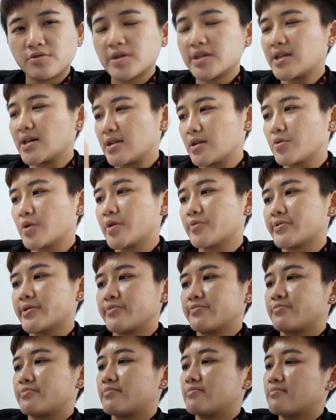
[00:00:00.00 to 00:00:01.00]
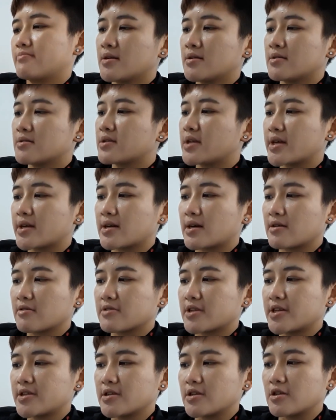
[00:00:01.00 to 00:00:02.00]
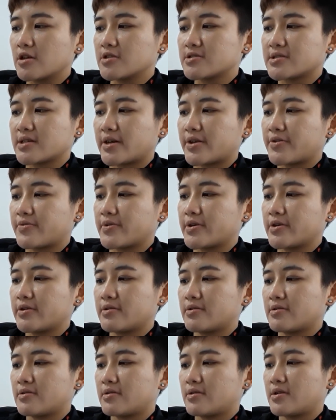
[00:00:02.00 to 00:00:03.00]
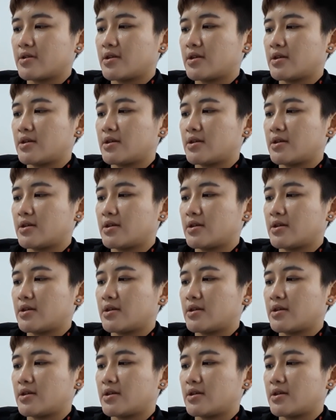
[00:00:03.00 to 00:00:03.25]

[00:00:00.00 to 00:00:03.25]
do it the other way around. They calculate the lot size first,